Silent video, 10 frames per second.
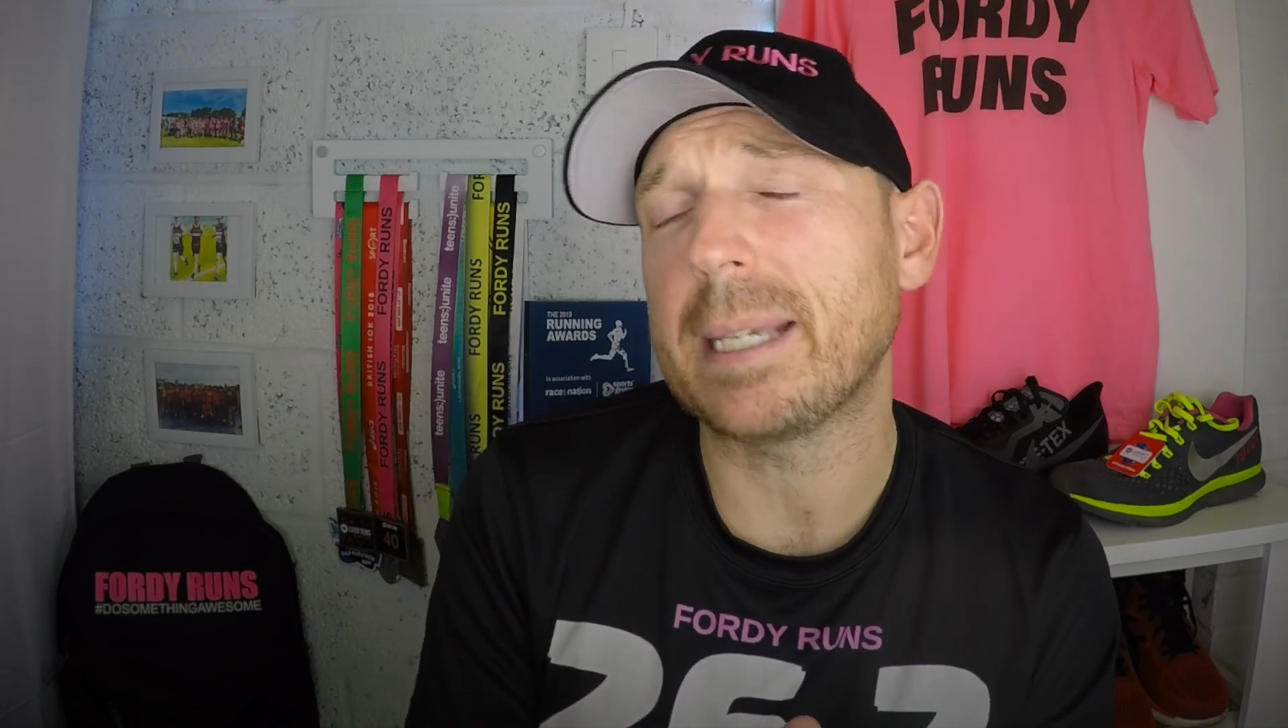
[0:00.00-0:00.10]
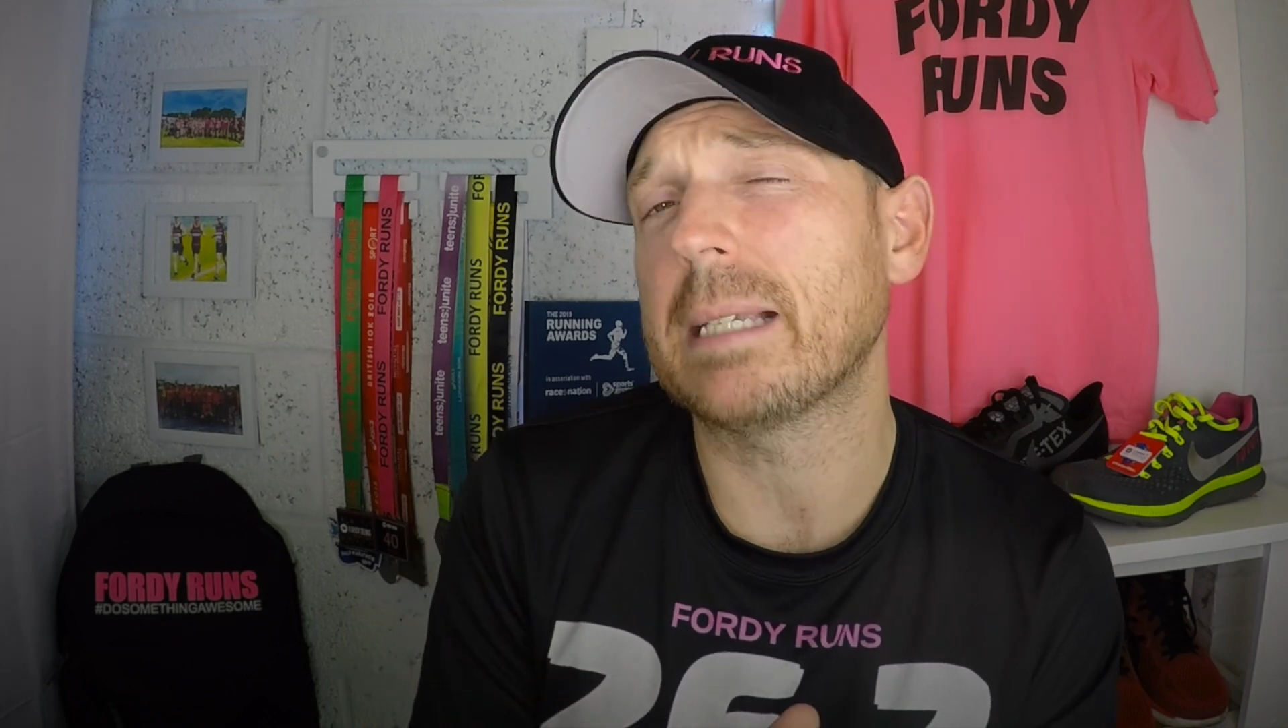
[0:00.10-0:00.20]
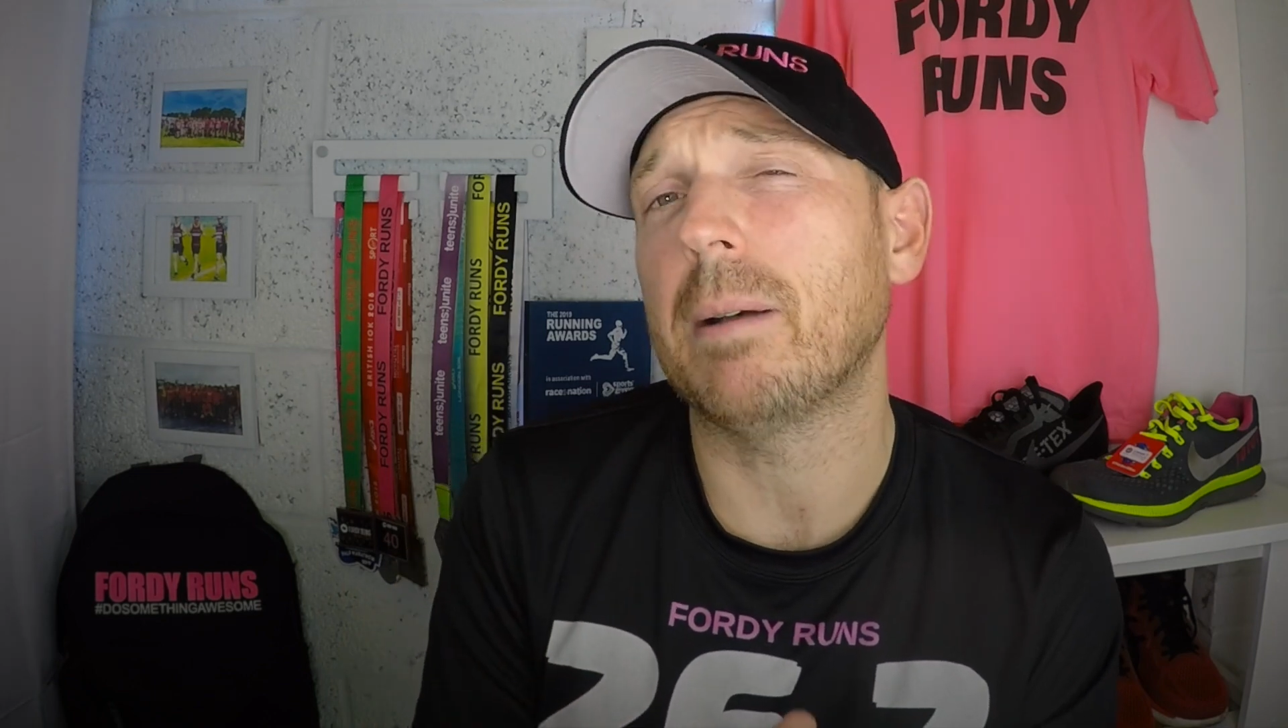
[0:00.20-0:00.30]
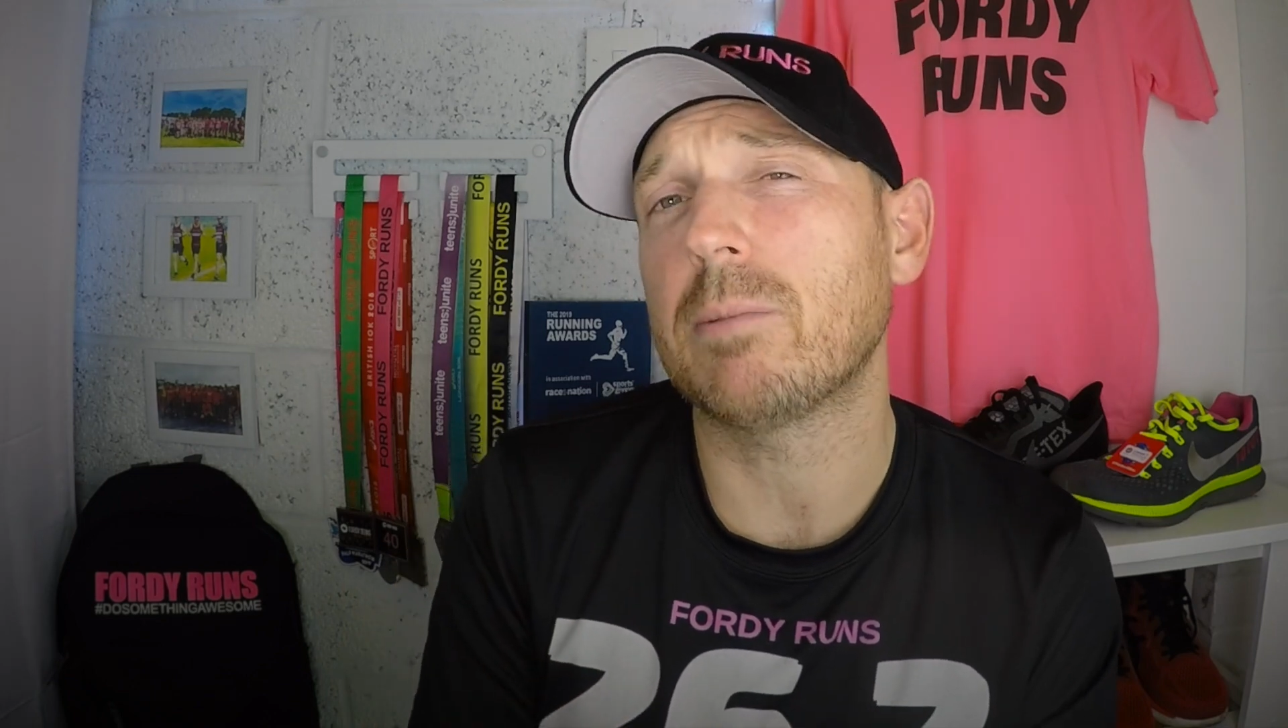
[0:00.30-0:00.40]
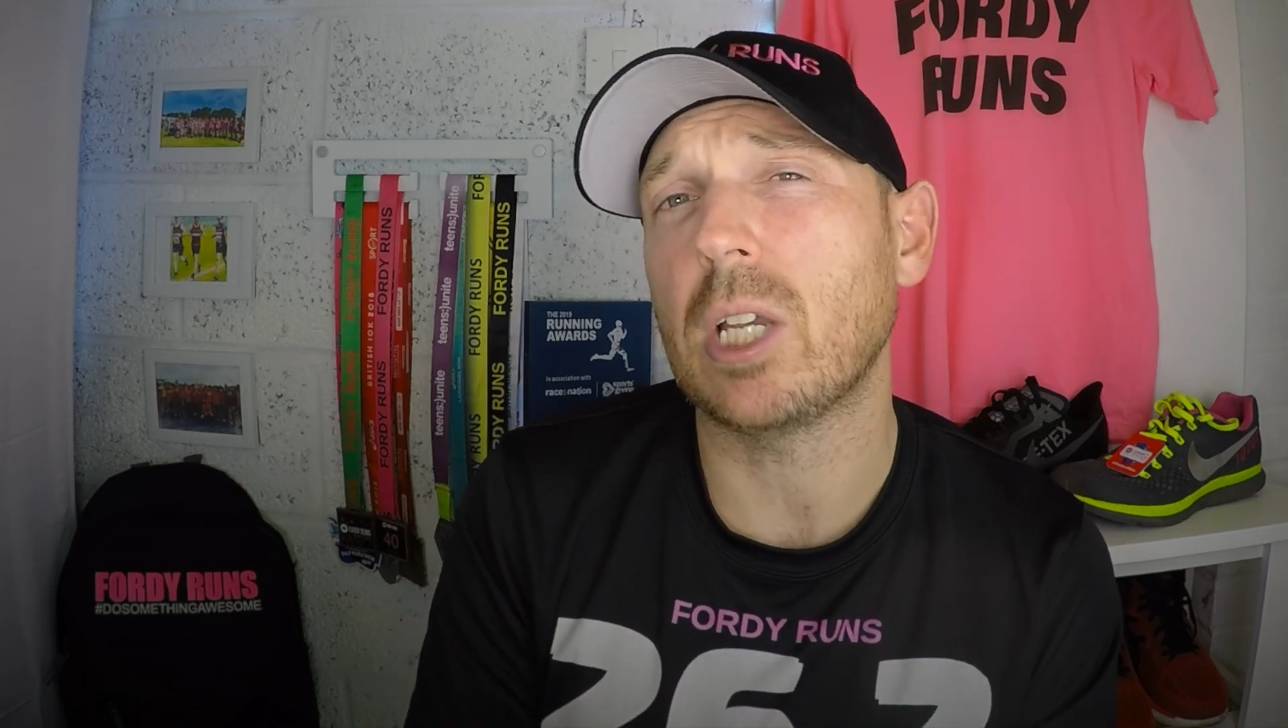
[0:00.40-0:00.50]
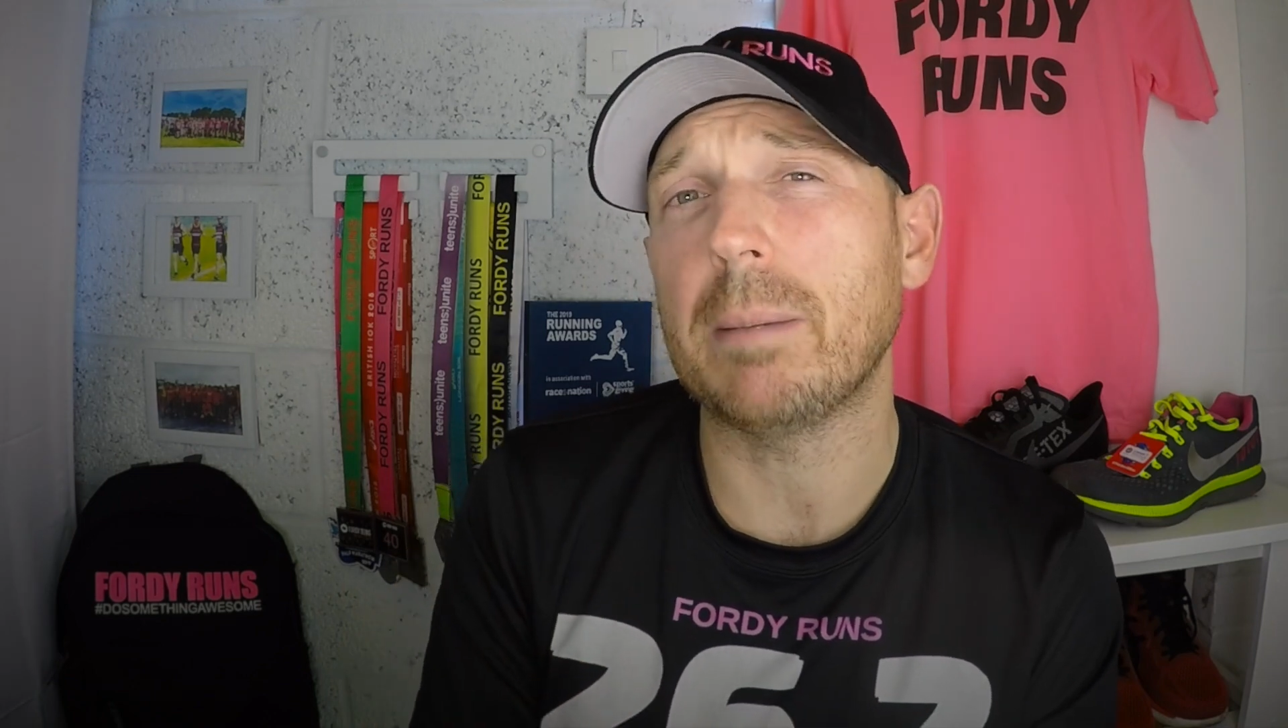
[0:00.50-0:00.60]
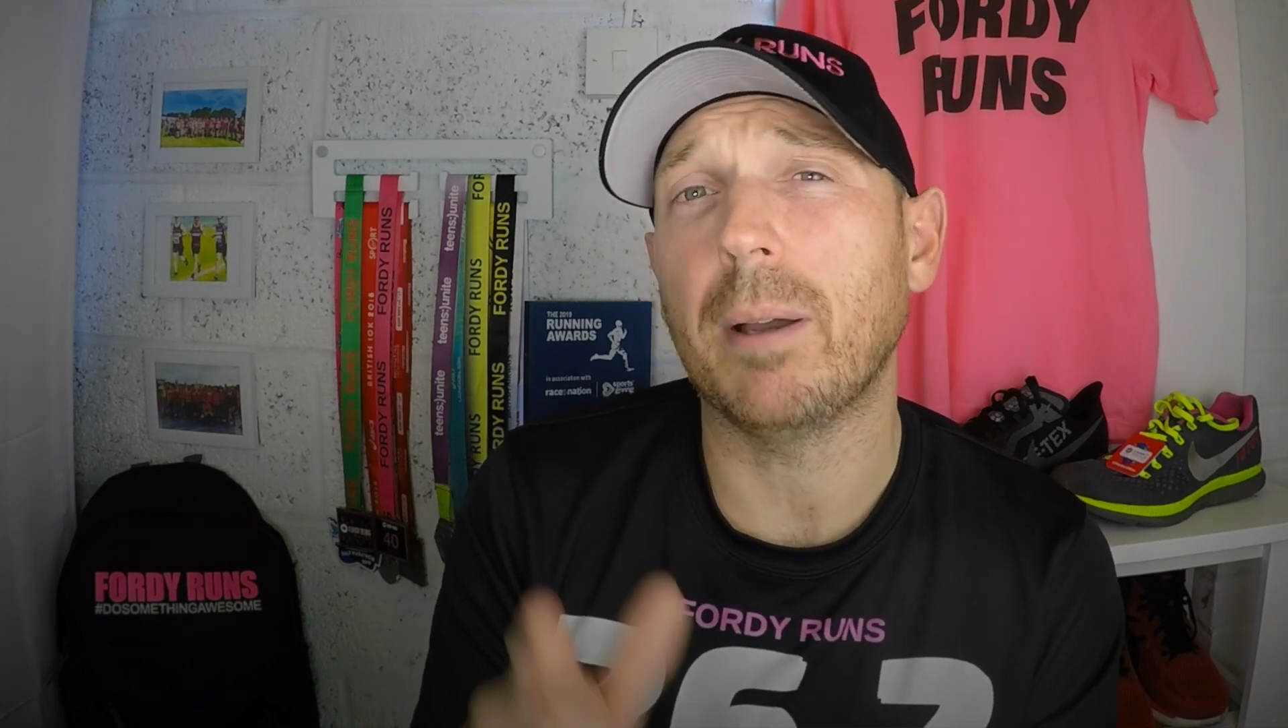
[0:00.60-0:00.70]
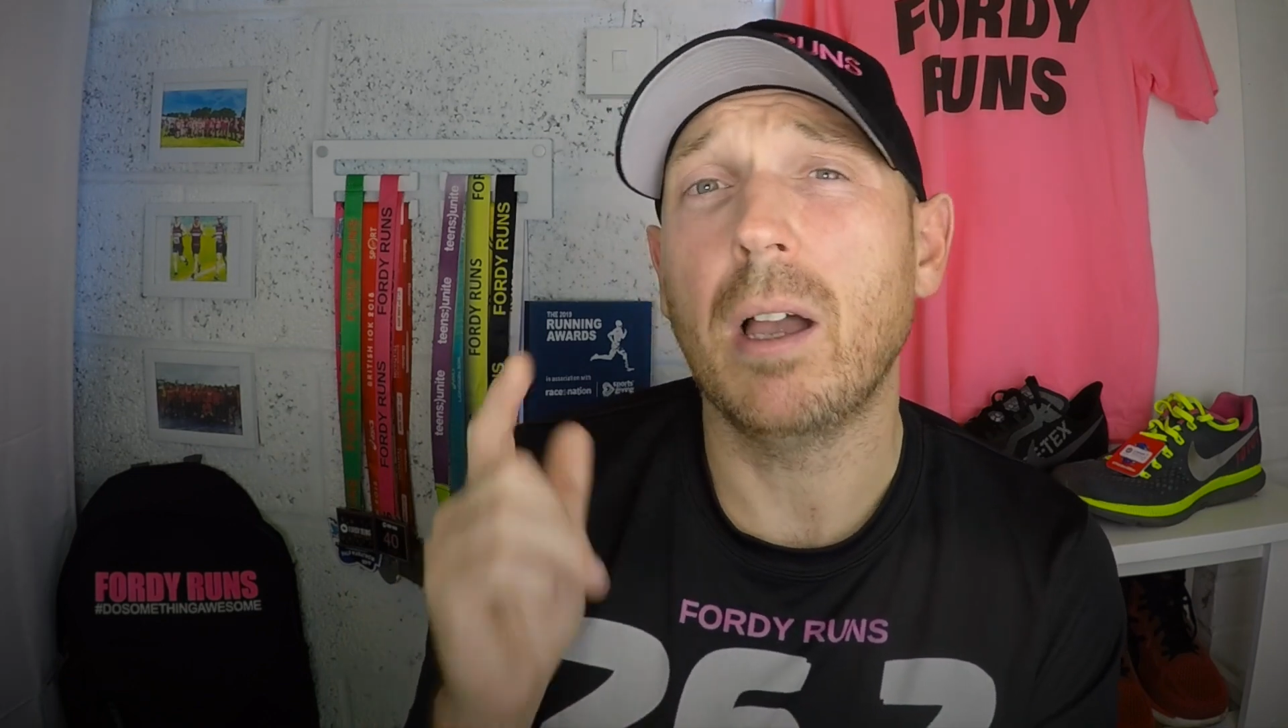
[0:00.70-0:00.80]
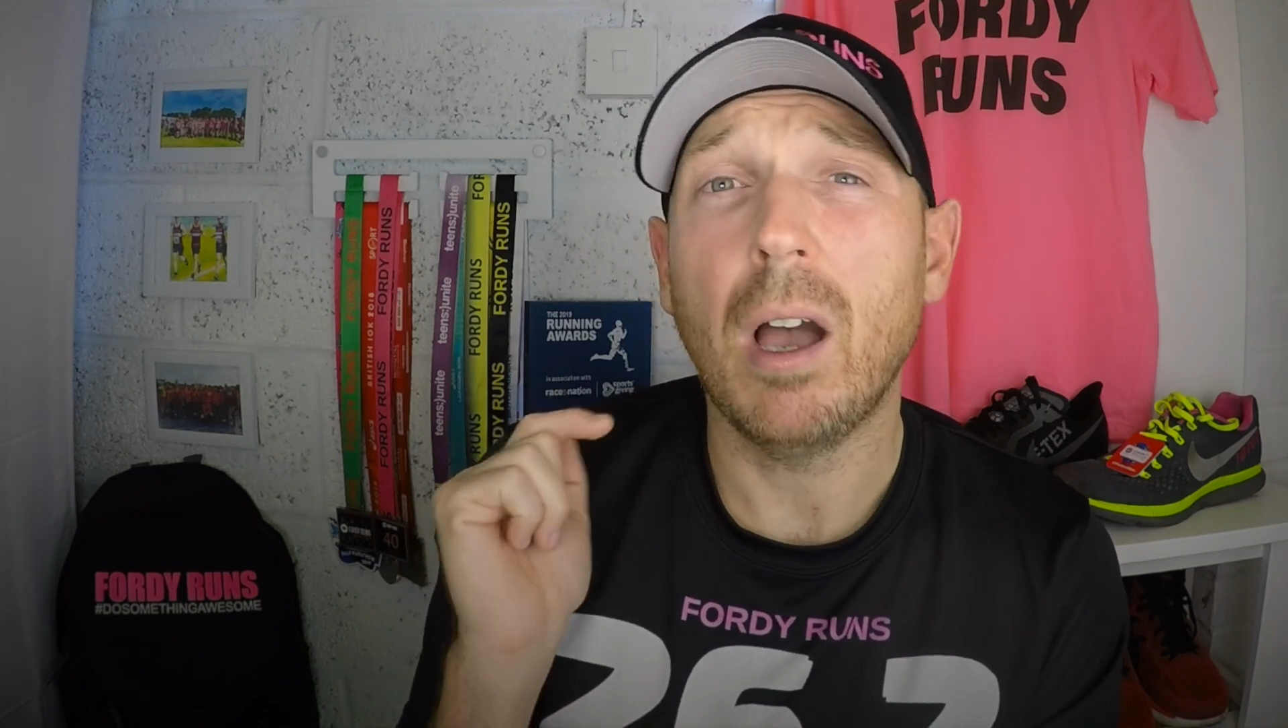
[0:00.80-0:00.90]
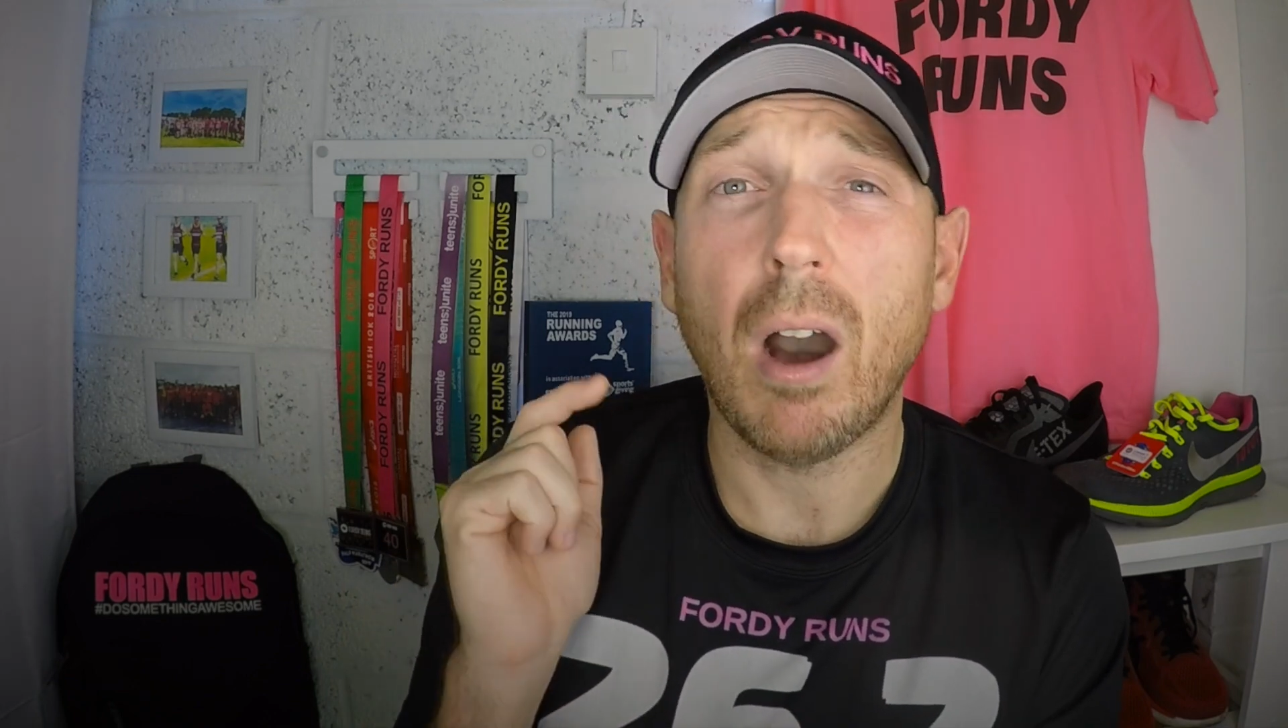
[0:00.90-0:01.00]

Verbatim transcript: pick some up cheaper.